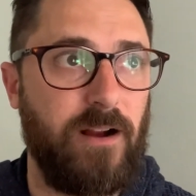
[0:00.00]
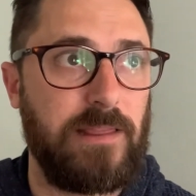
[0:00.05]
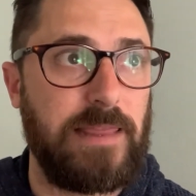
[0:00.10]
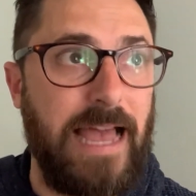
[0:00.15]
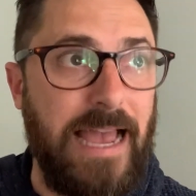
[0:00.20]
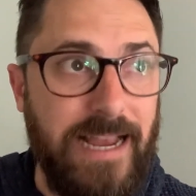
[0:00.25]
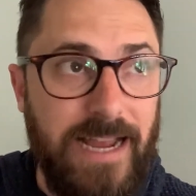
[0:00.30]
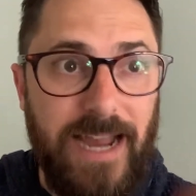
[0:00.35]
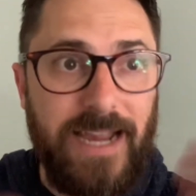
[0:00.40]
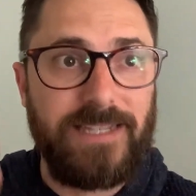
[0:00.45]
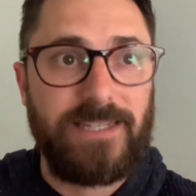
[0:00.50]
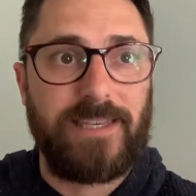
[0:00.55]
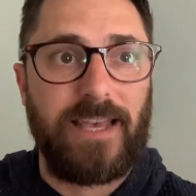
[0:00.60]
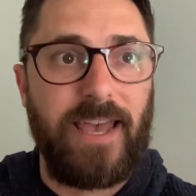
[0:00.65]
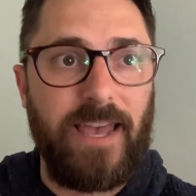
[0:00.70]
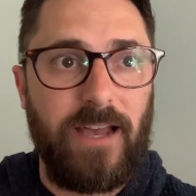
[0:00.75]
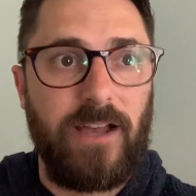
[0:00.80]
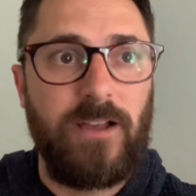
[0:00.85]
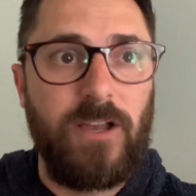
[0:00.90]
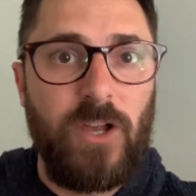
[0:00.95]
Like
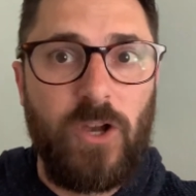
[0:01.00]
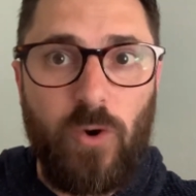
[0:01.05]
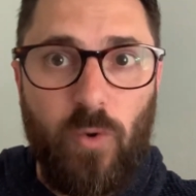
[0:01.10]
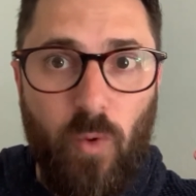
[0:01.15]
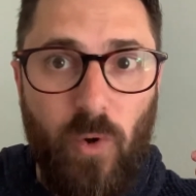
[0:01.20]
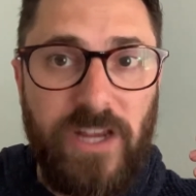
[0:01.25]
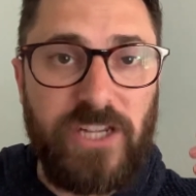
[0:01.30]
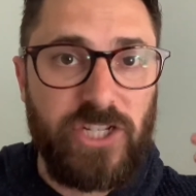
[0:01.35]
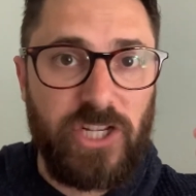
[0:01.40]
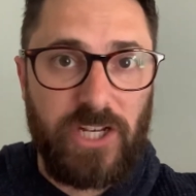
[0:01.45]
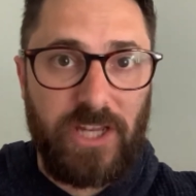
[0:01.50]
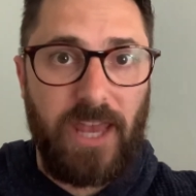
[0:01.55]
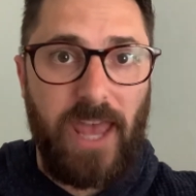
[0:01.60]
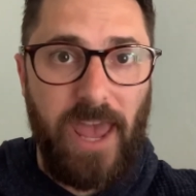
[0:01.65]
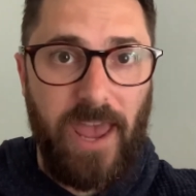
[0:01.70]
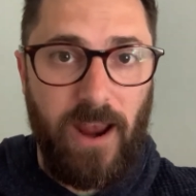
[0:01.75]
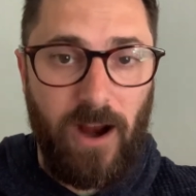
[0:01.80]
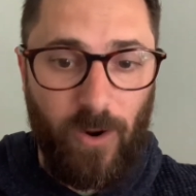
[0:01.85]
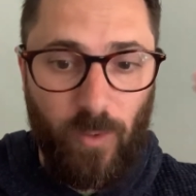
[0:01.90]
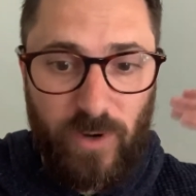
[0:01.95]
Isaiah, we should
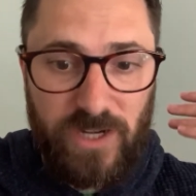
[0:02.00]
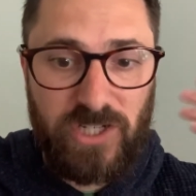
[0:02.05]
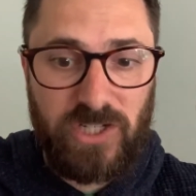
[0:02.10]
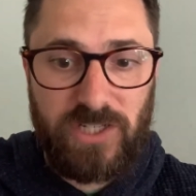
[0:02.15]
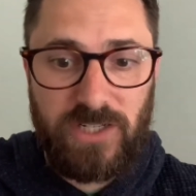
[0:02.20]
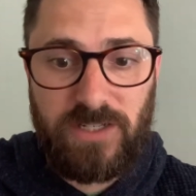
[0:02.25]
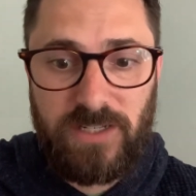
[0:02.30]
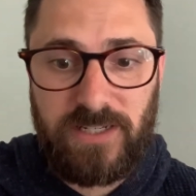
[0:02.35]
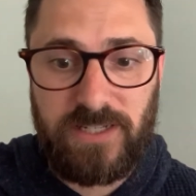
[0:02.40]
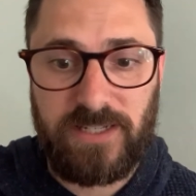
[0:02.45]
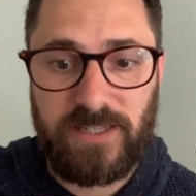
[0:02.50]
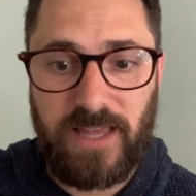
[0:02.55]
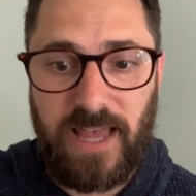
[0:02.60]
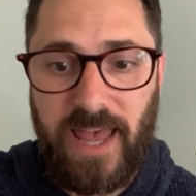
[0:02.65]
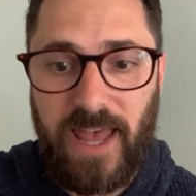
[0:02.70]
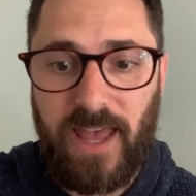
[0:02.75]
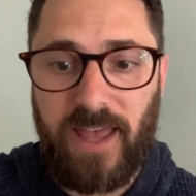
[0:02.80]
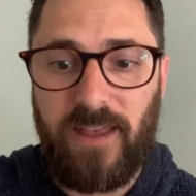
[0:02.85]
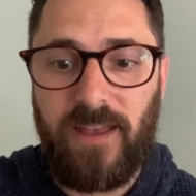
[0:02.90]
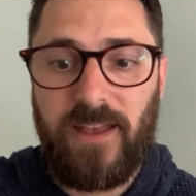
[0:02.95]
care. We should
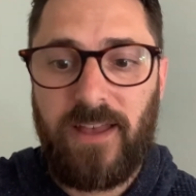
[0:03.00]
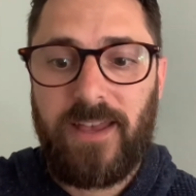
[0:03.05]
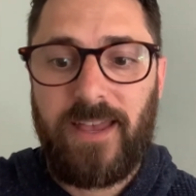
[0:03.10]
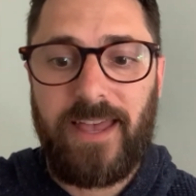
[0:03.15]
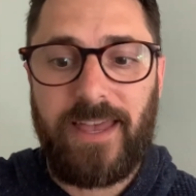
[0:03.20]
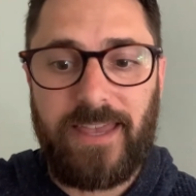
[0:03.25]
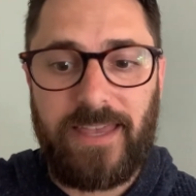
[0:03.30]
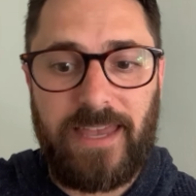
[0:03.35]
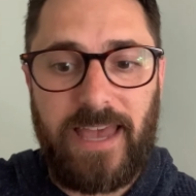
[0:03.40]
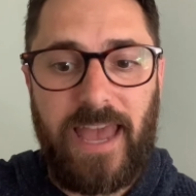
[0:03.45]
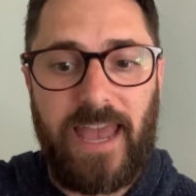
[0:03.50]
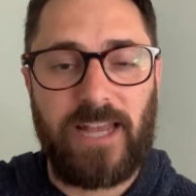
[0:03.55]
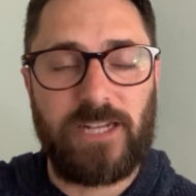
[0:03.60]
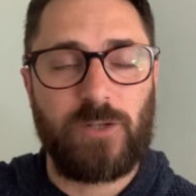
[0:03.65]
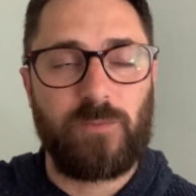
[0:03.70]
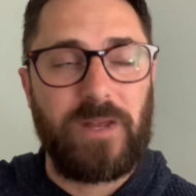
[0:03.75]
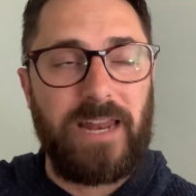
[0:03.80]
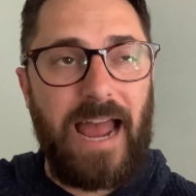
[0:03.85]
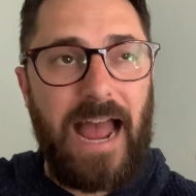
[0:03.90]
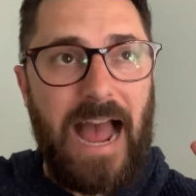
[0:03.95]
stay engaged.
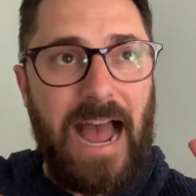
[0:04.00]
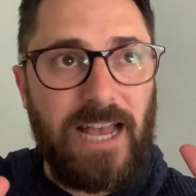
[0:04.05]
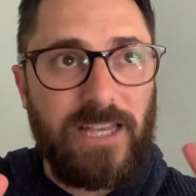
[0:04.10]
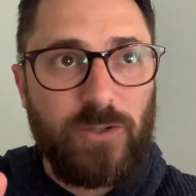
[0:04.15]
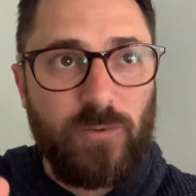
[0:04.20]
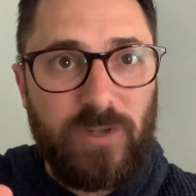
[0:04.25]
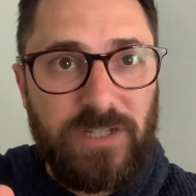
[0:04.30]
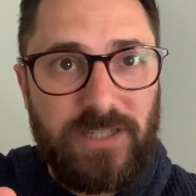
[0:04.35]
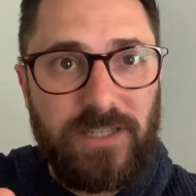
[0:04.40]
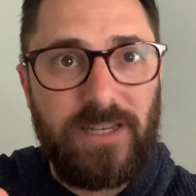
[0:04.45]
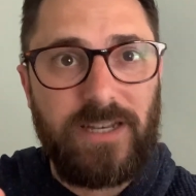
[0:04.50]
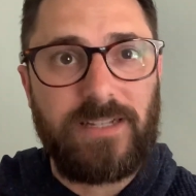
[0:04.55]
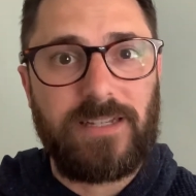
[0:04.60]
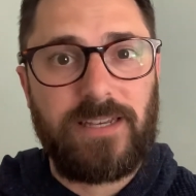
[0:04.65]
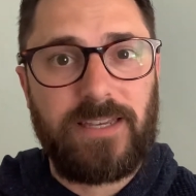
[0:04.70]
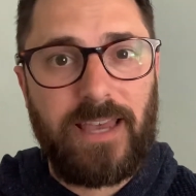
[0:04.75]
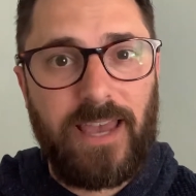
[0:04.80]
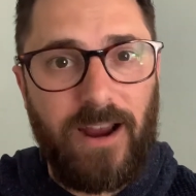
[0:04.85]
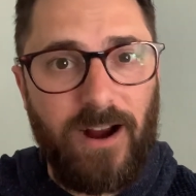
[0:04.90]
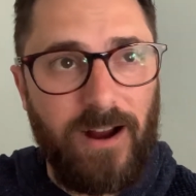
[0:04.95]
But as we seek to
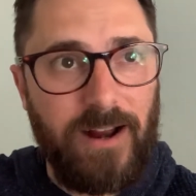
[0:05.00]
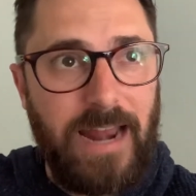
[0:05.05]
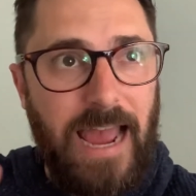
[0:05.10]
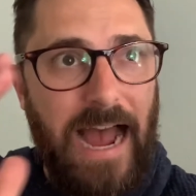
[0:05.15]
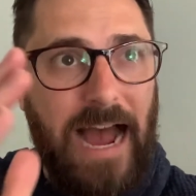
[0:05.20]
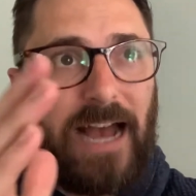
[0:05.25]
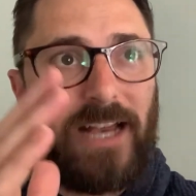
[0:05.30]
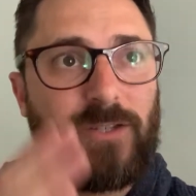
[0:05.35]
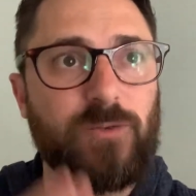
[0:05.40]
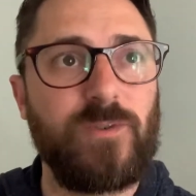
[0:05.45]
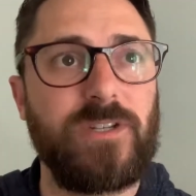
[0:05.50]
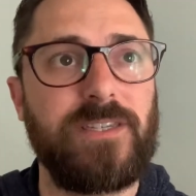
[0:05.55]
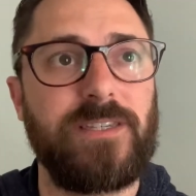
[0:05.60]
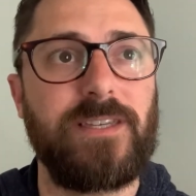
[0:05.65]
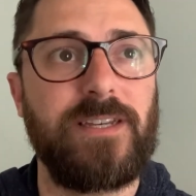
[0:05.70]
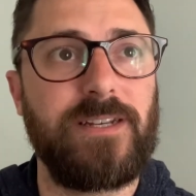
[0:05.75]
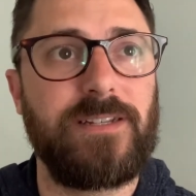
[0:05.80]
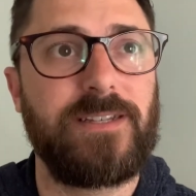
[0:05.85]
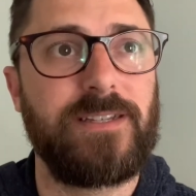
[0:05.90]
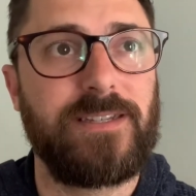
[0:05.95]
care and as we
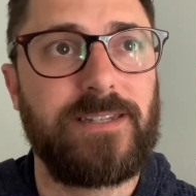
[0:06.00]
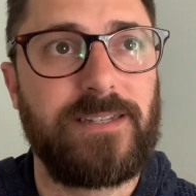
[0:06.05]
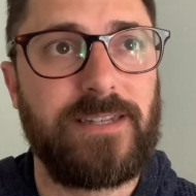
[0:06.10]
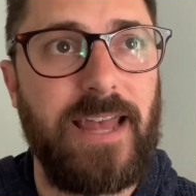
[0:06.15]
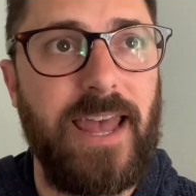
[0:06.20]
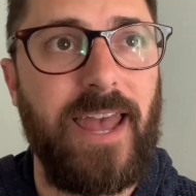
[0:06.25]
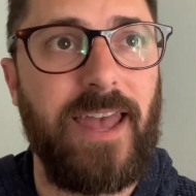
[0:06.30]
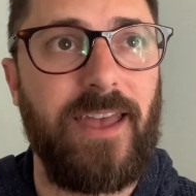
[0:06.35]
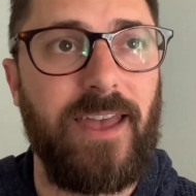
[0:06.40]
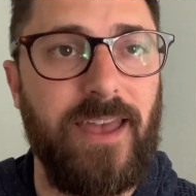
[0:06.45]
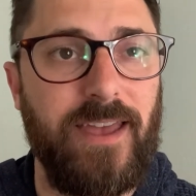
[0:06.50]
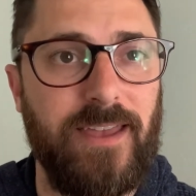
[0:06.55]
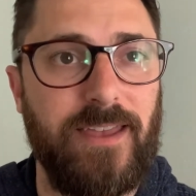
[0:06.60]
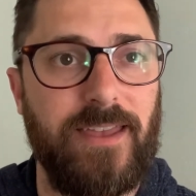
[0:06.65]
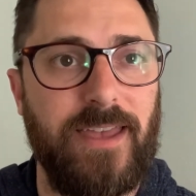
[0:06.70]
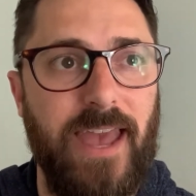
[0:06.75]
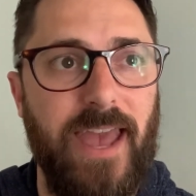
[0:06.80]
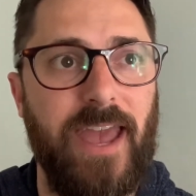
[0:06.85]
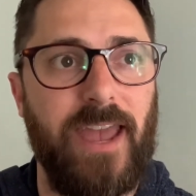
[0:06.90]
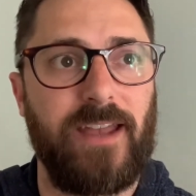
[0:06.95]
seek to stay
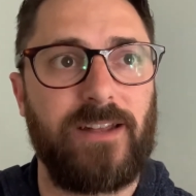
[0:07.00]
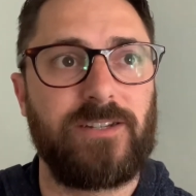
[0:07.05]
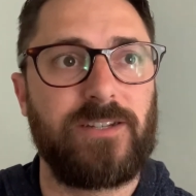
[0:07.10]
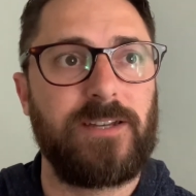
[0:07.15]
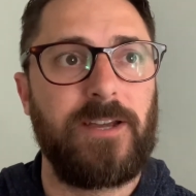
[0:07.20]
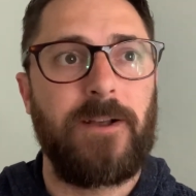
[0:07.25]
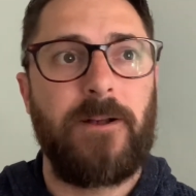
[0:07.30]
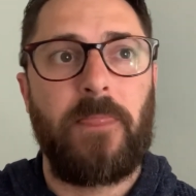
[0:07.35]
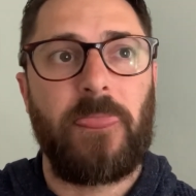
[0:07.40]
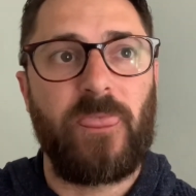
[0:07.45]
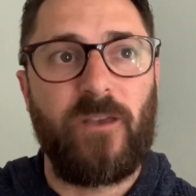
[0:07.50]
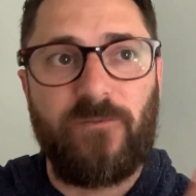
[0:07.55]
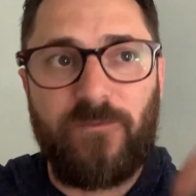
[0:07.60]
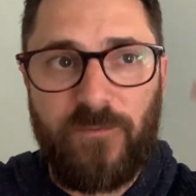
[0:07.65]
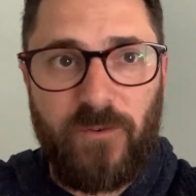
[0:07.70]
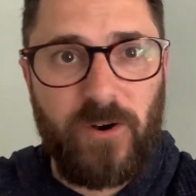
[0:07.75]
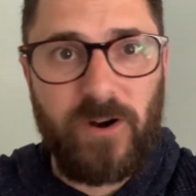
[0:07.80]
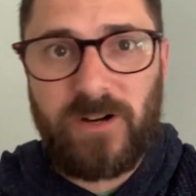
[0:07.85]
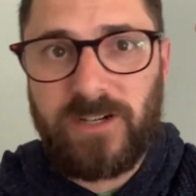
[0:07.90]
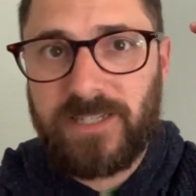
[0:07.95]
engaged, the
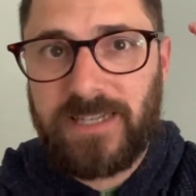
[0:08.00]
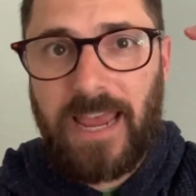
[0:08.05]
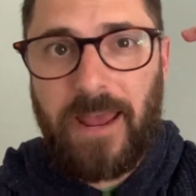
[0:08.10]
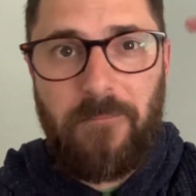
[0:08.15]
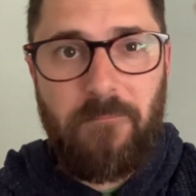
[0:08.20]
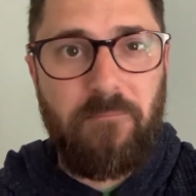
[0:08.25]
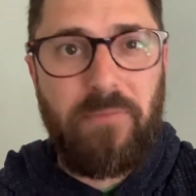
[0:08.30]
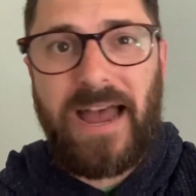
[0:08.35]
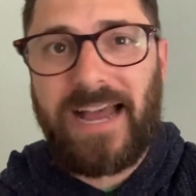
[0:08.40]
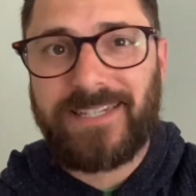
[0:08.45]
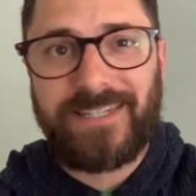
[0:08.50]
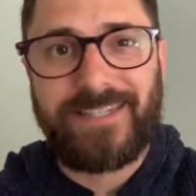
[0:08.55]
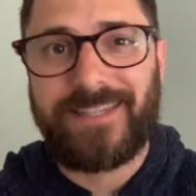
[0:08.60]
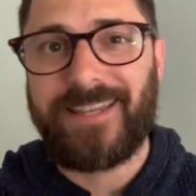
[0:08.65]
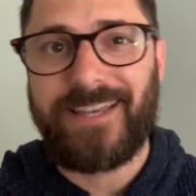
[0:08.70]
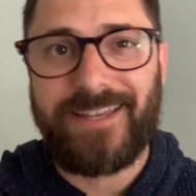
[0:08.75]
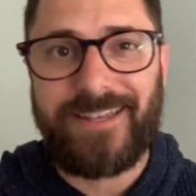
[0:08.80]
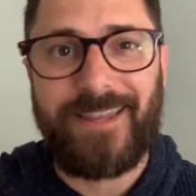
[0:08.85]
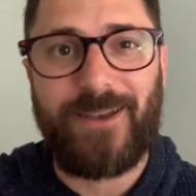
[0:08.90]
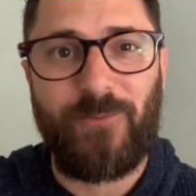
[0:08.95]
first and best
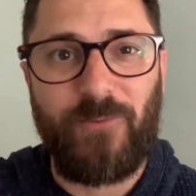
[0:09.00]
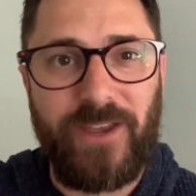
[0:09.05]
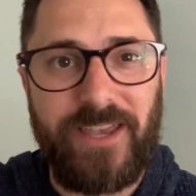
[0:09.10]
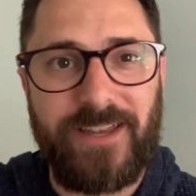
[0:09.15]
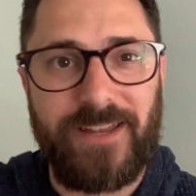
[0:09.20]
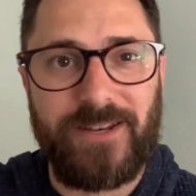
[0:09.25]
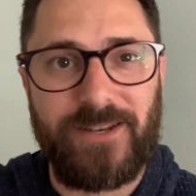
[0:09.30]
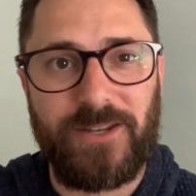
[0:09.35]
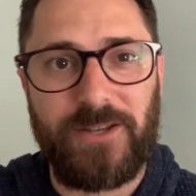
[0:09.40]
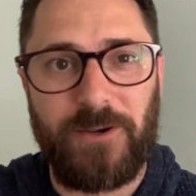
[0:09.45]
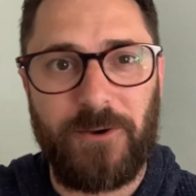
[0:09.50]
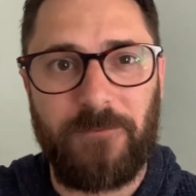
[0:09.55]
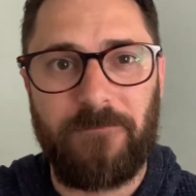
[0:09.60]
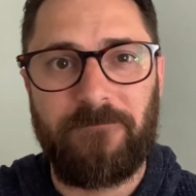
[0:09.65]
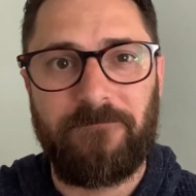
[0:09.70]
thing that we can do